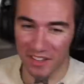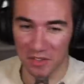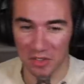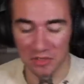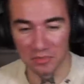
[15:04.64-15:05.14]

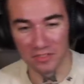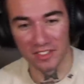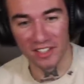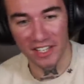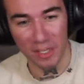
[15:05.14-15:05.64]

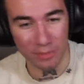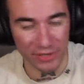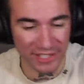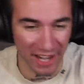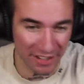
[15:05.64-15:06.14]
He
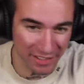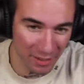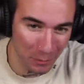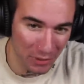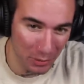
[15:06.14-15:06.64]
protected
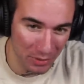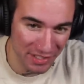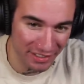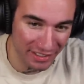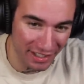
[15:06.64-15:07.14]
him when he was
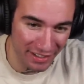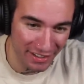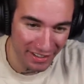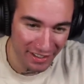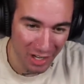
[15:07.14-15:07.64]
a kid
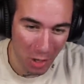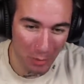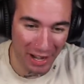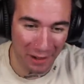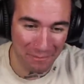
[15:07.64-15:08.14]

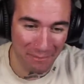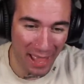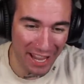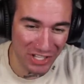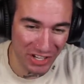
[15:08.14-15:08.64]
without
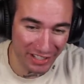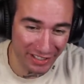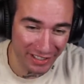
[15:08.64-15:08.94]
magic.